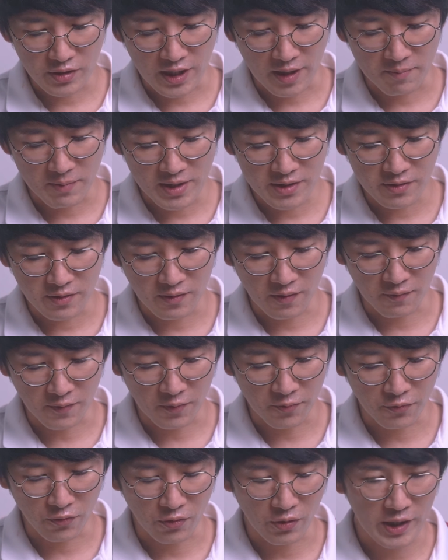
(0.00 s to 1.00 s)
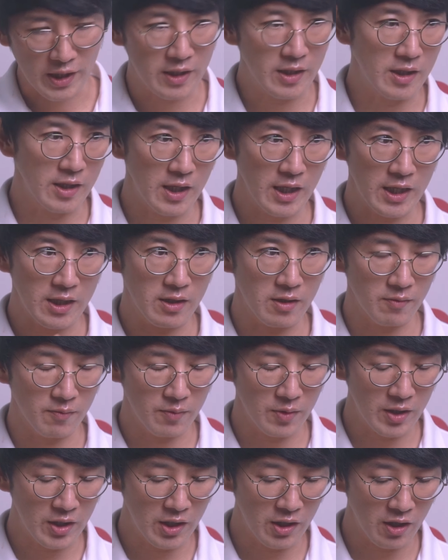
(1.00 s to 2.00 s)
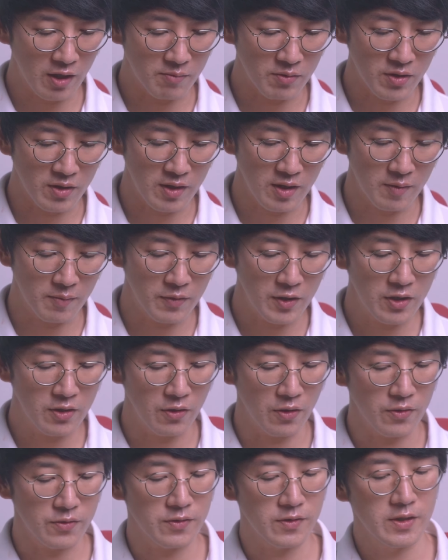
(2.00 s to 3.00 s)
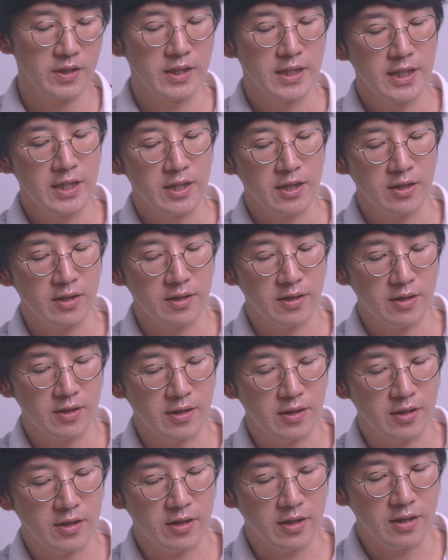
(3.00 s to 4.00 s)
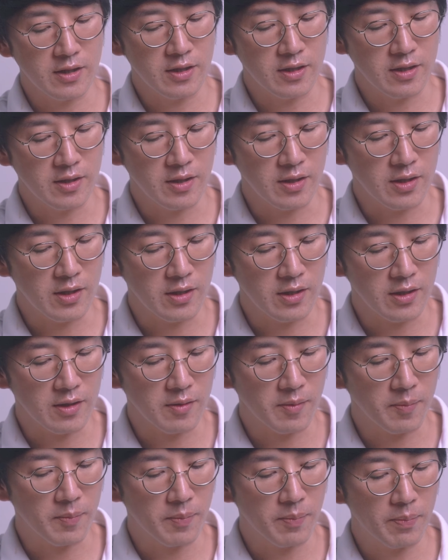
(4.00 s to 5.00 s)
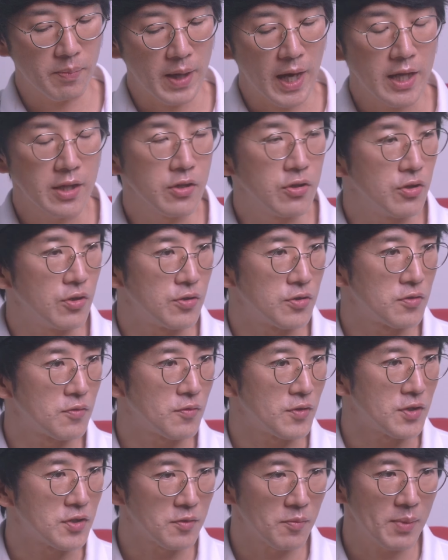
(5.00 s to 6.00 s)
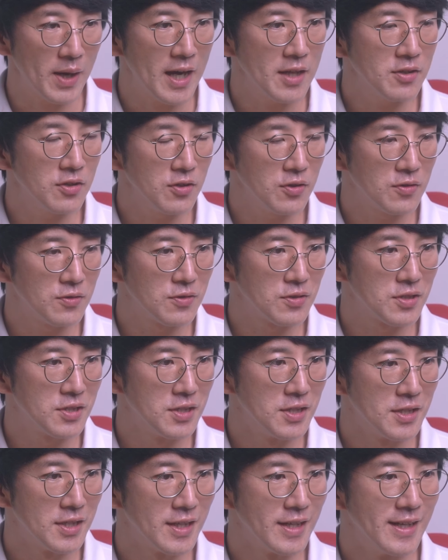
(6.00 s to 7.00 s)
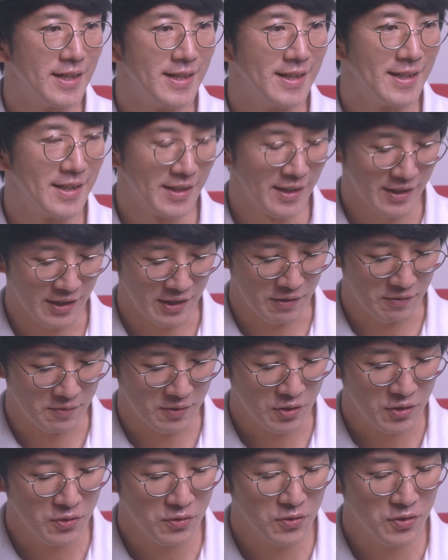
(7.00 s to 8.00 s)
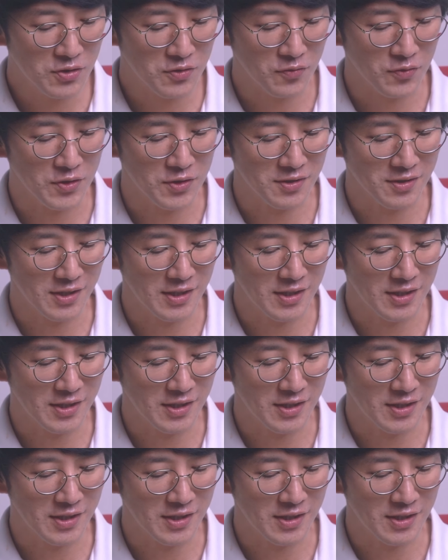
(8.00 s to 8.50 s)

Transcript: I mentioned it before and at the beginning of the videos. The bad news first. The bad news. The good news first.